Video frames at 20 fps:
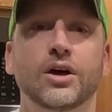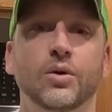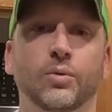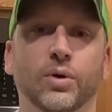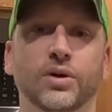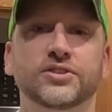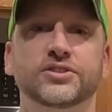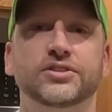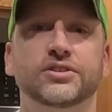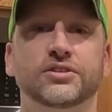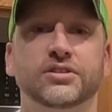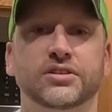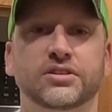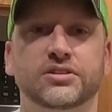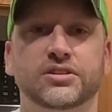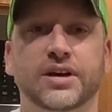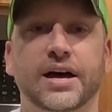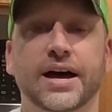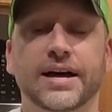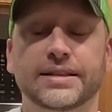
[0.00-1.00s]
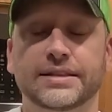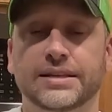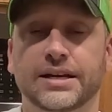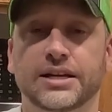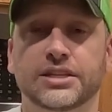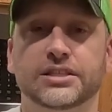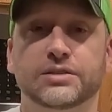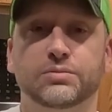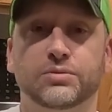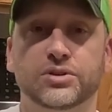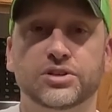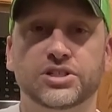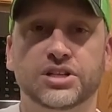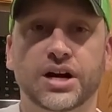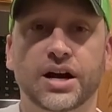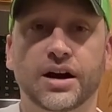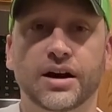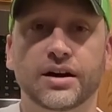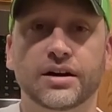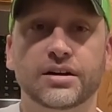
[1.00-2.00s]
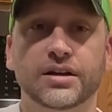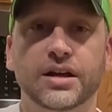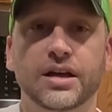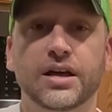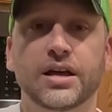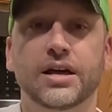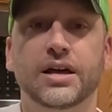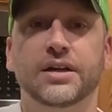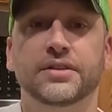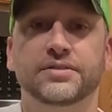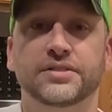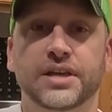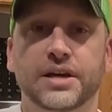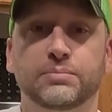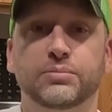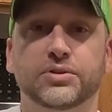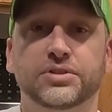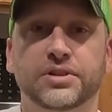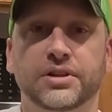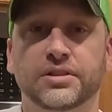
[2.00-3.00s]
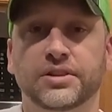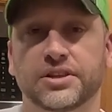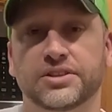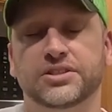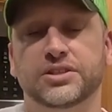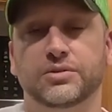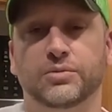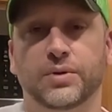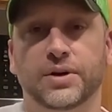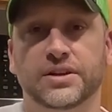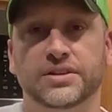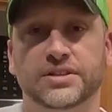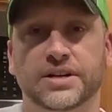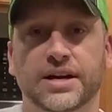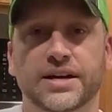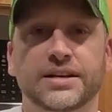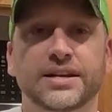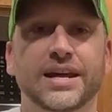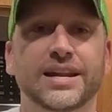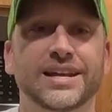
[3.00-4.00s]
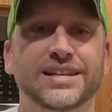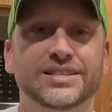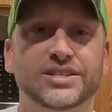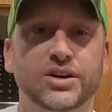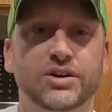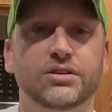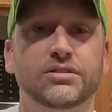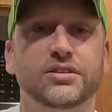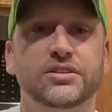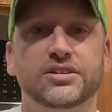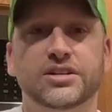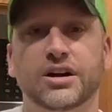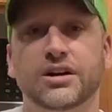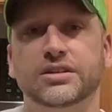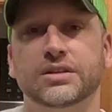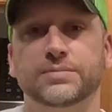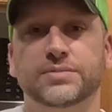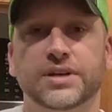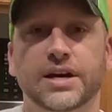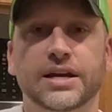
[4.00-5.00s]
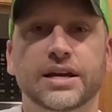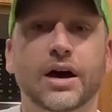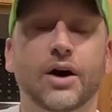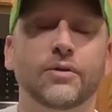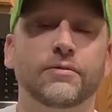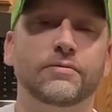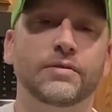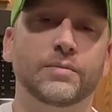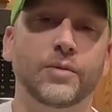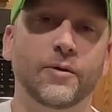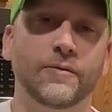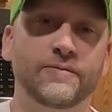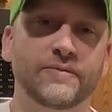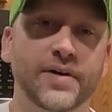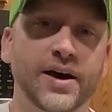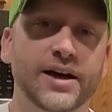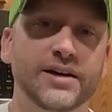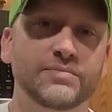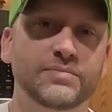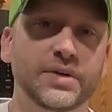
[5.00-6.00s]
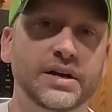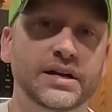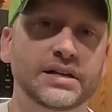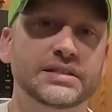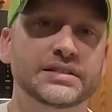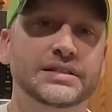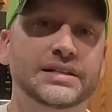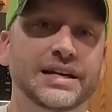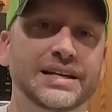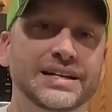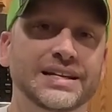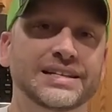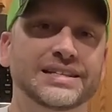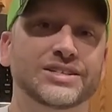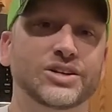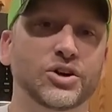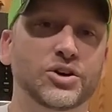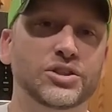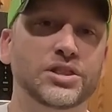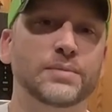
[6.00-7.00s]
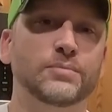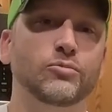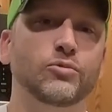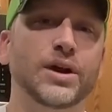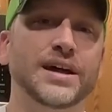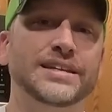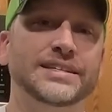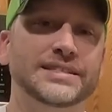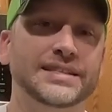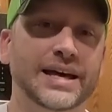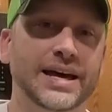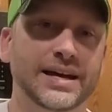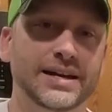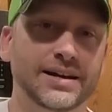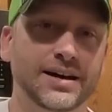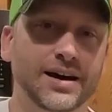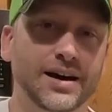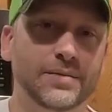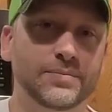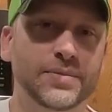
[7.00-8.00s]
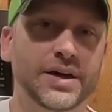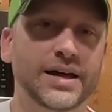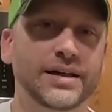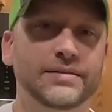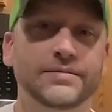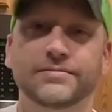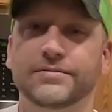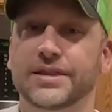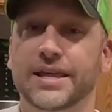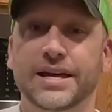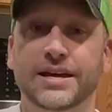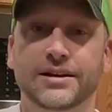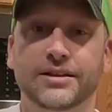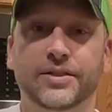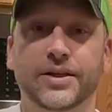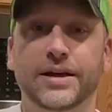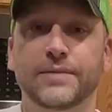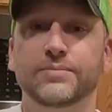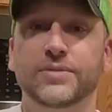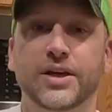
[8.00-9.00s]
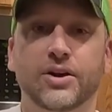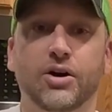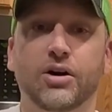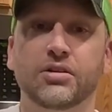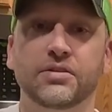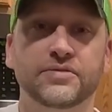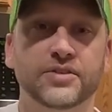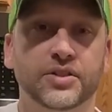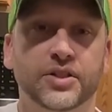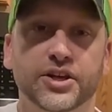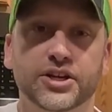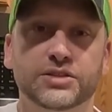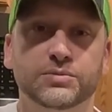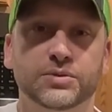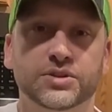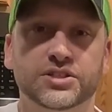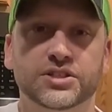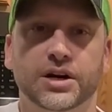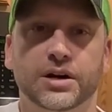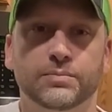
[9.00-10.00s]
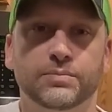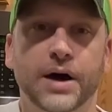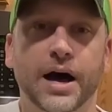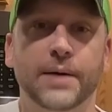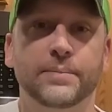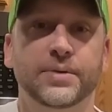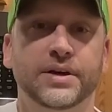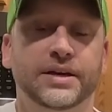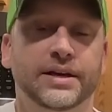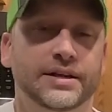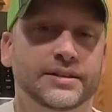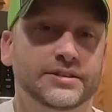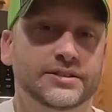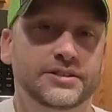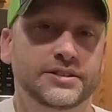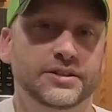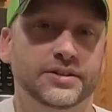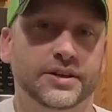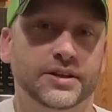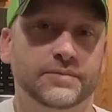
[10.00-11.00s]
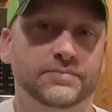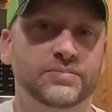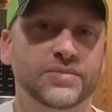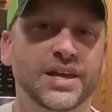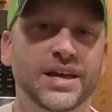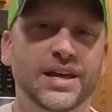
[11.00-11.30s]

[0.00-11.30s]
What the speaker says: Once their contents were jarred, they put the lids and rings on and then turned the jars upside down for about 5 minutes and then turned them right side up, and they claimed that all of the lids would start popping and sealing.